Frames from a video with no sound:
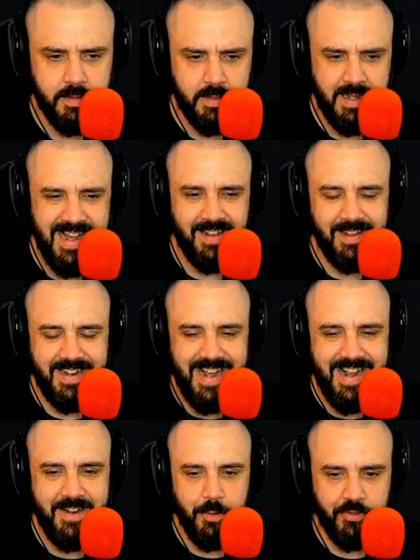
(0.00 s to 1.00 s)
Helen
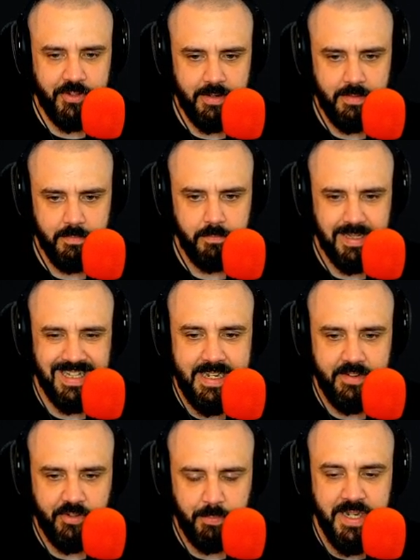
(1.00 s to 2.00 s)
Anderson, please
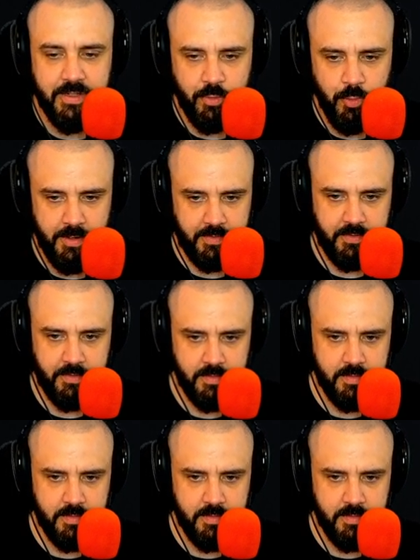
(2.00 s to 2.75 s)
speak to us.